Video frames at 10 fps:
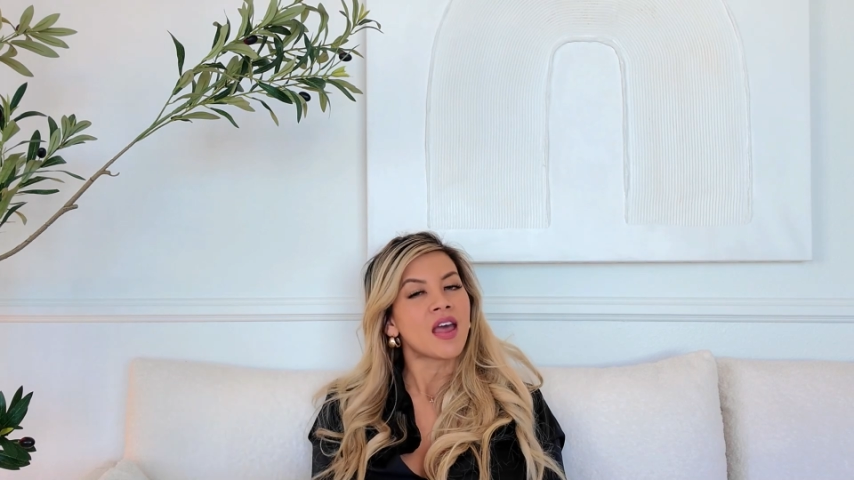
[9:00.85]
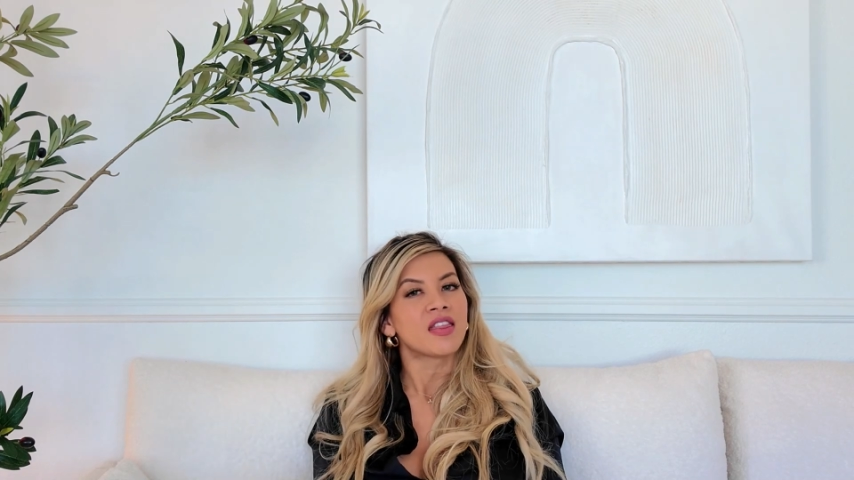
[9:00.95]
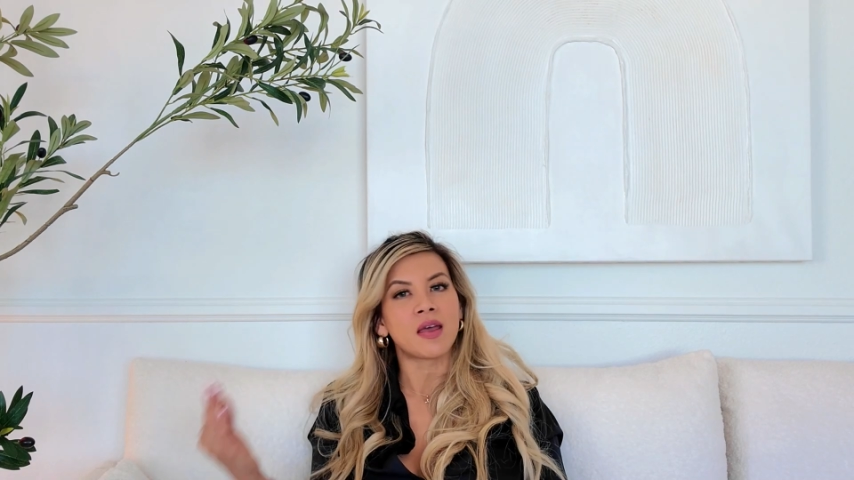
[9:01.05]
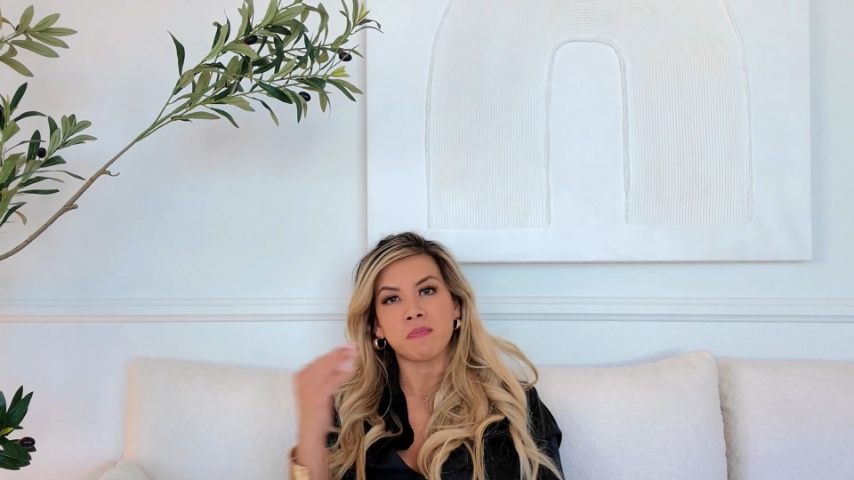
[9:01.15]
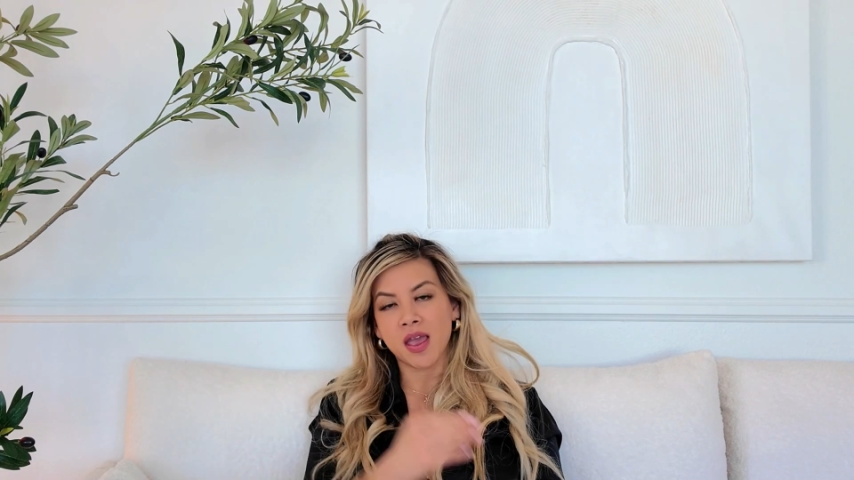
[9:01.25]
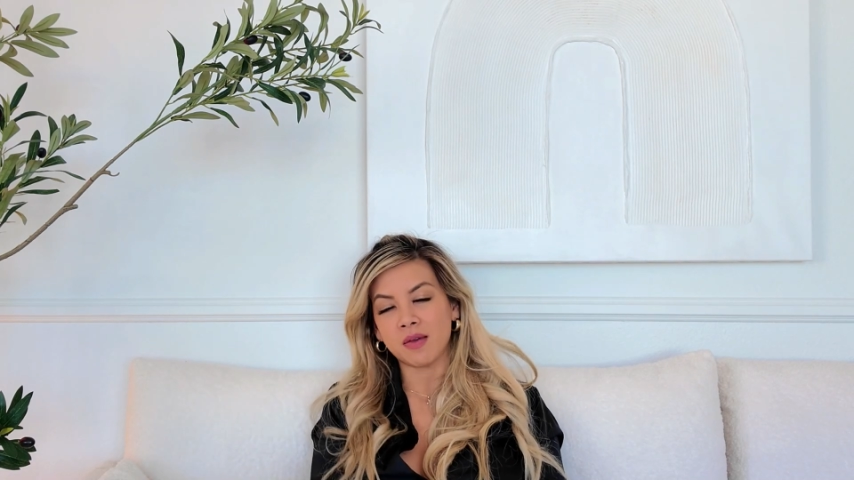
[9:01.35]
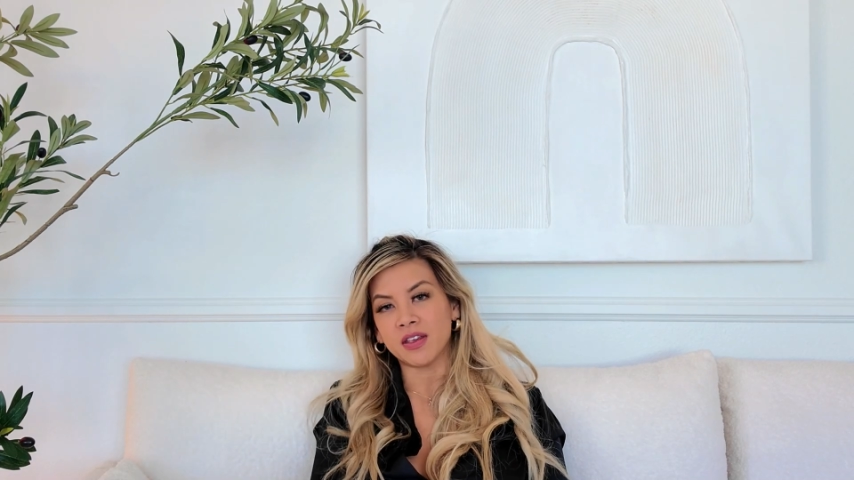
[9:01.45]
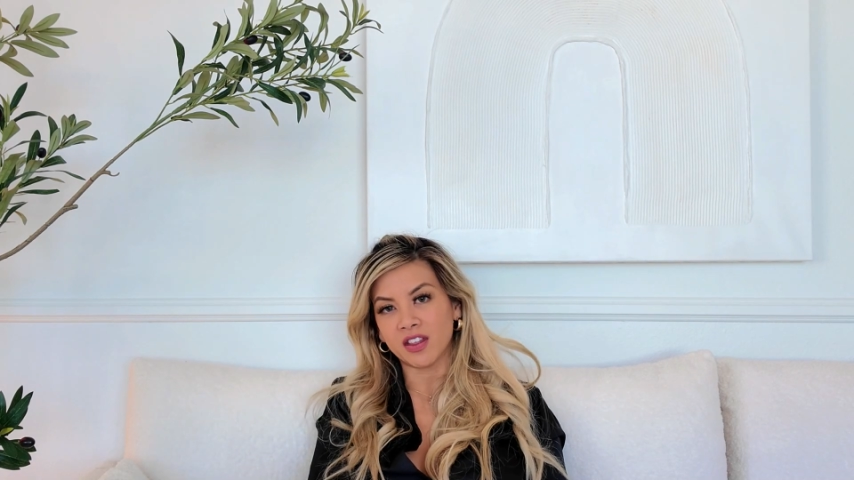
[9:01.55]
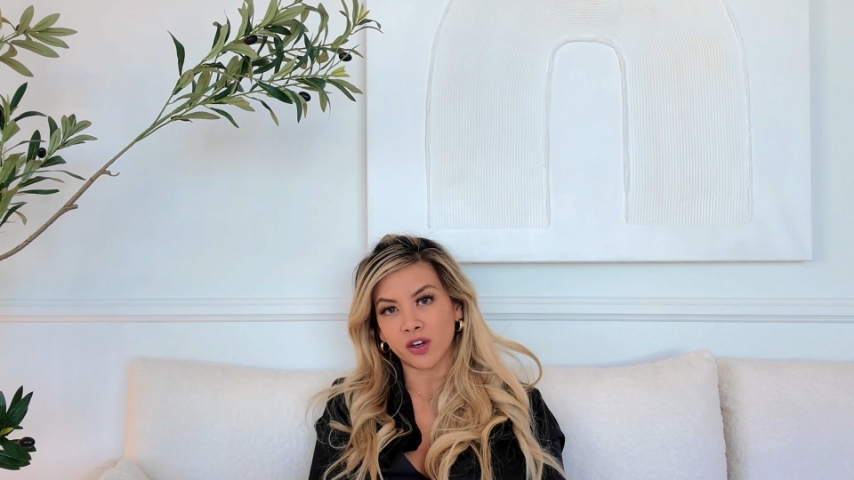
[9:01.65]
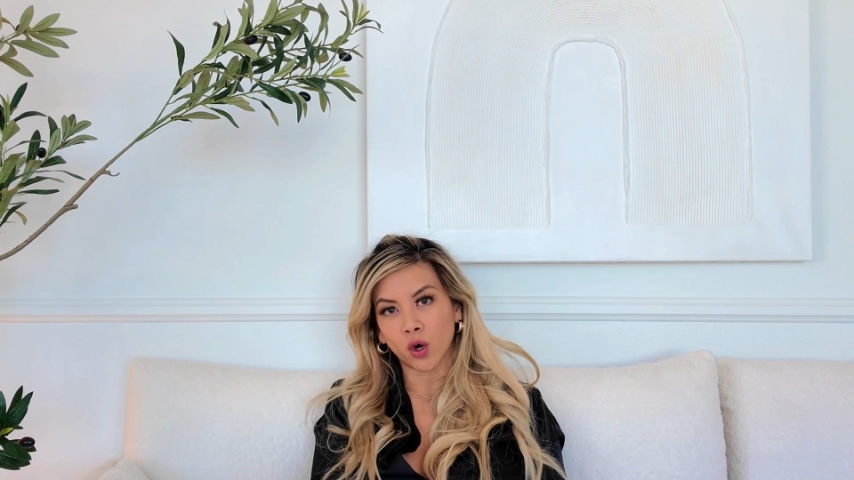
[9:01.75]
then
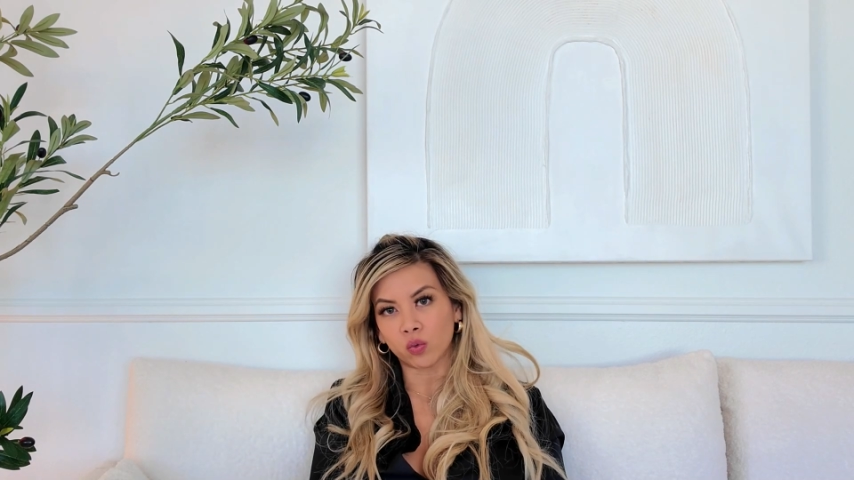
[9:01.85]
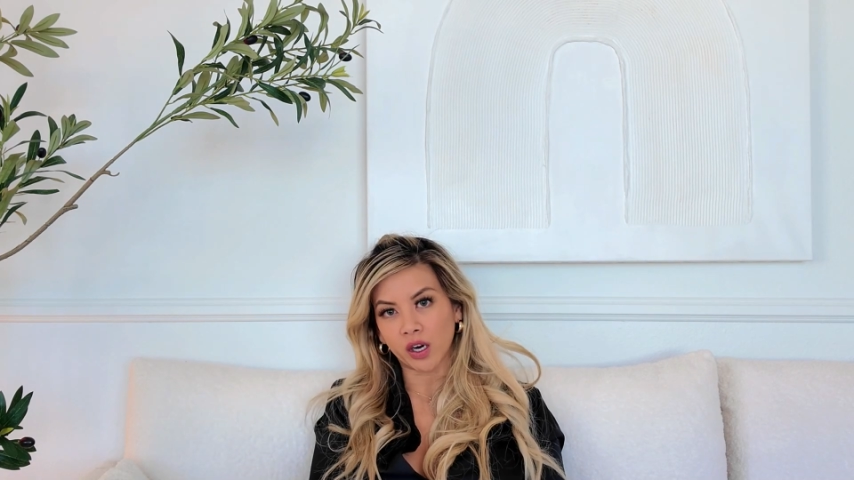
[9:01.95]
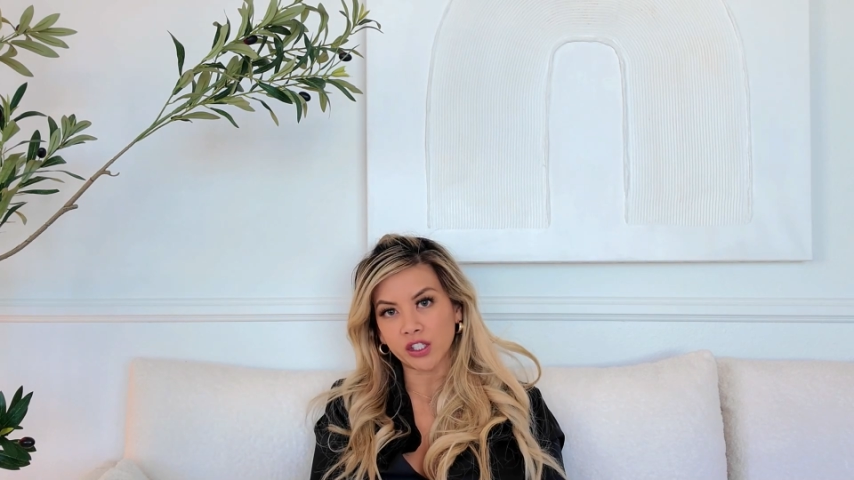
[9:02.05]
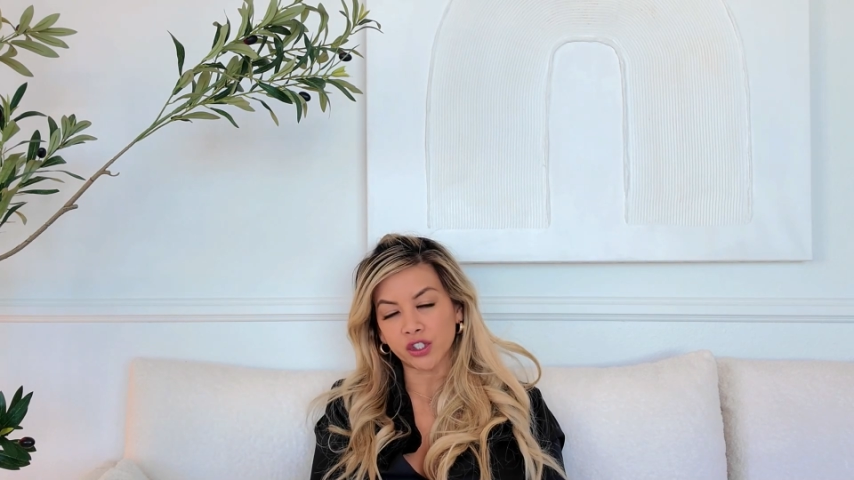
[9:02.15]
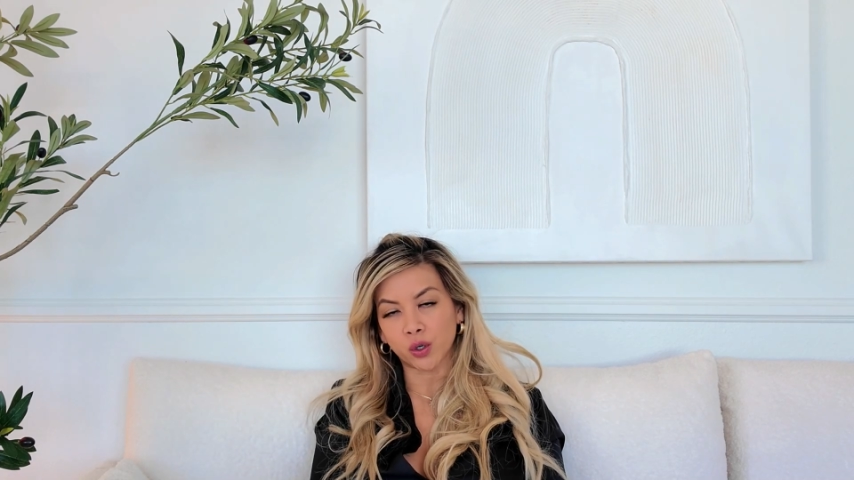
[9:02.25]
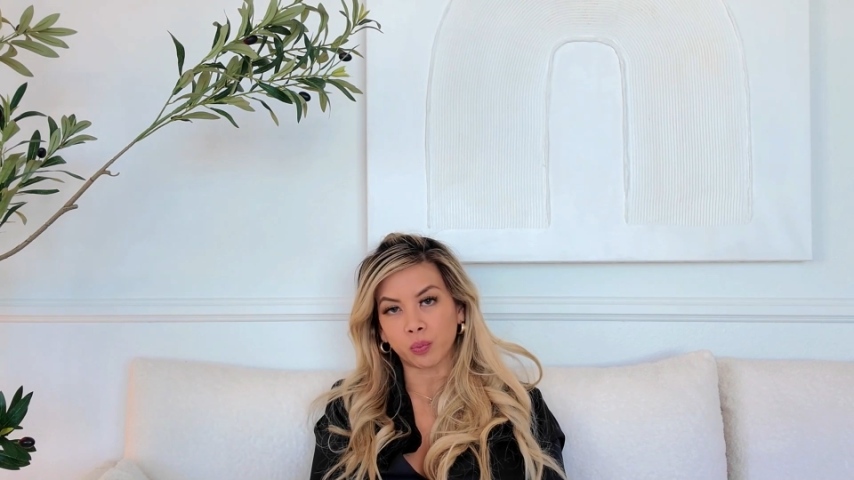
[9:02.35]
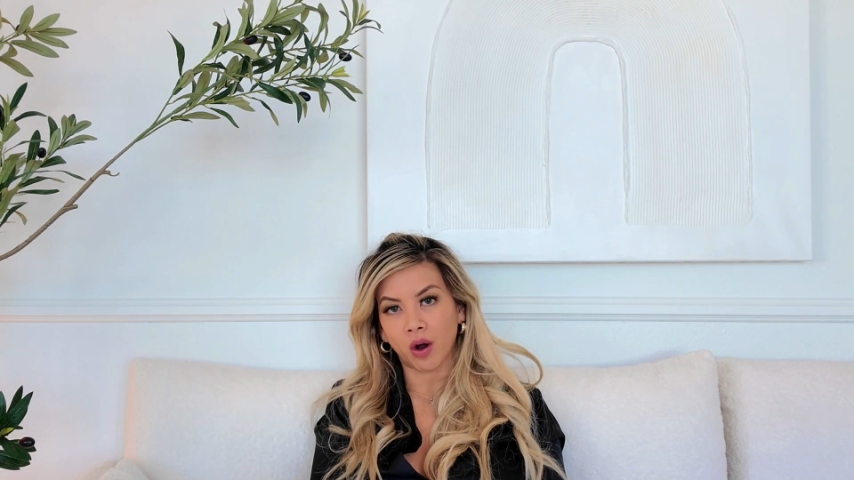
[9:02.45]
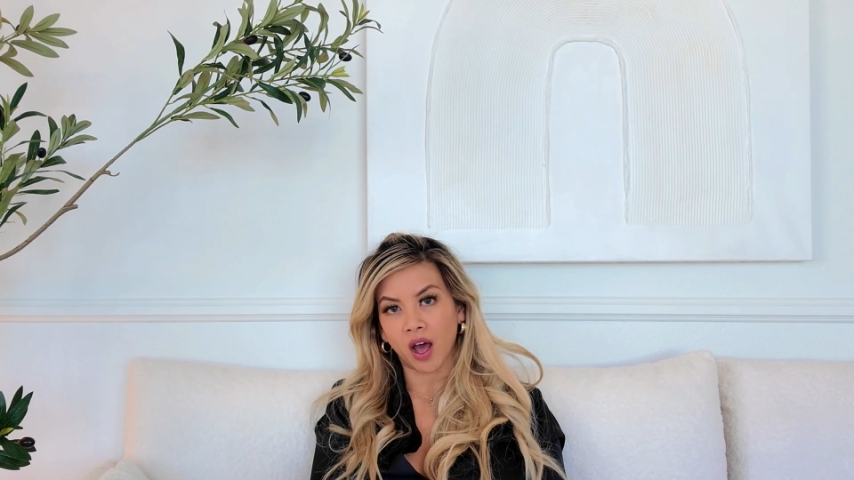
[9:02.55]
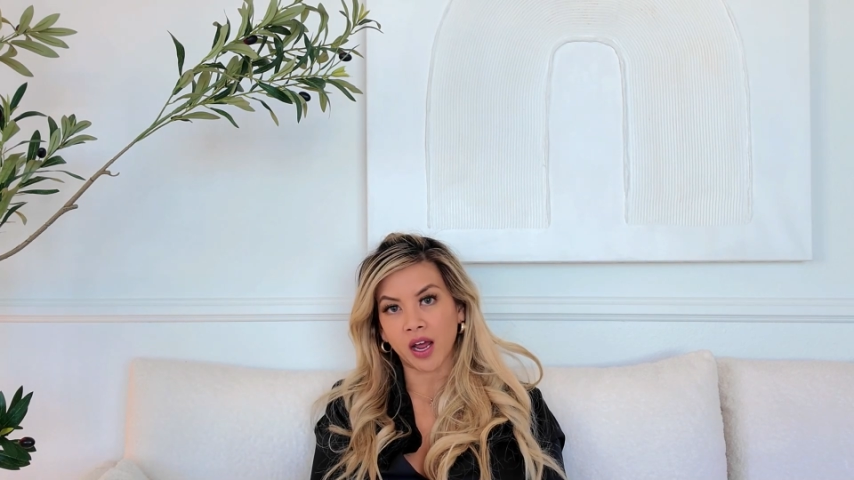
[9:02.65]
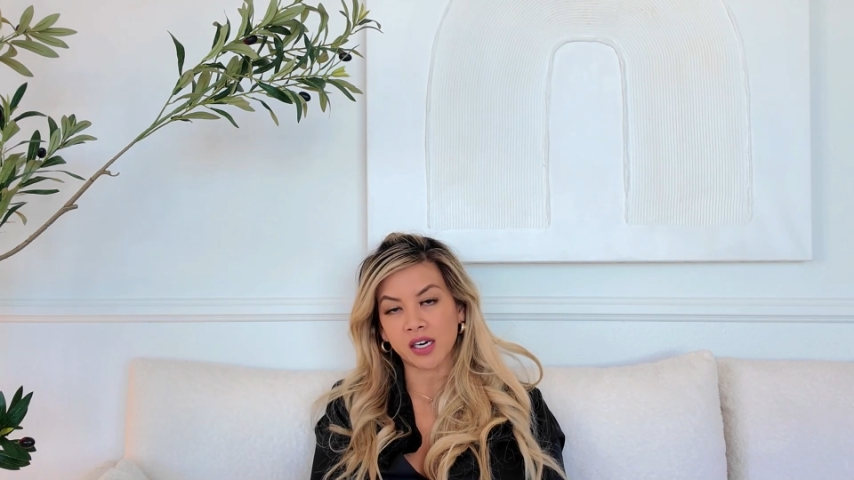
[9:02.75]
maybe the no ratio
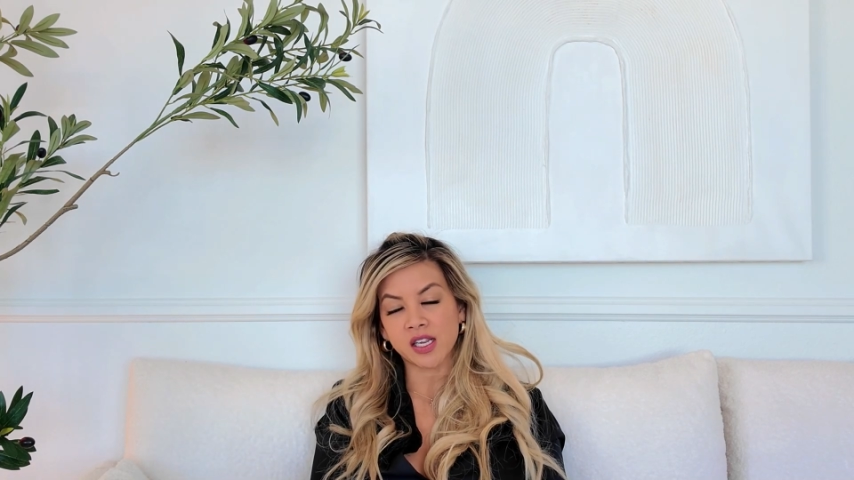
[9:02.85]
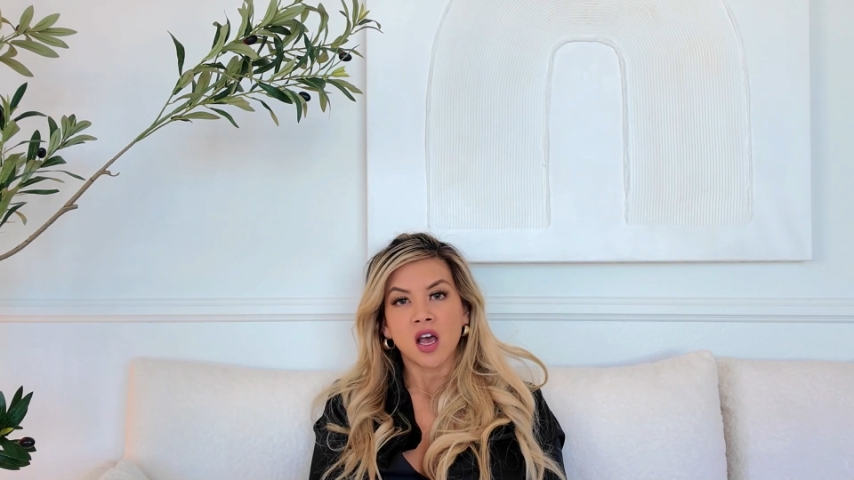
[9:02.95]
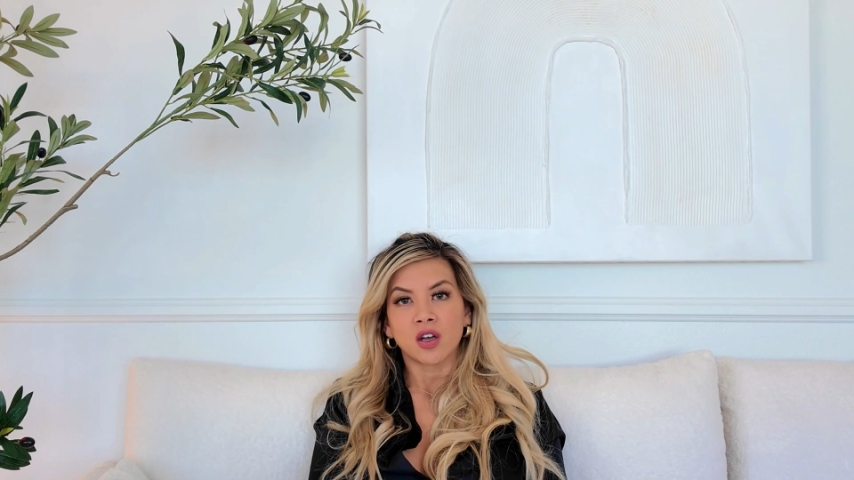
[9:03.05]
product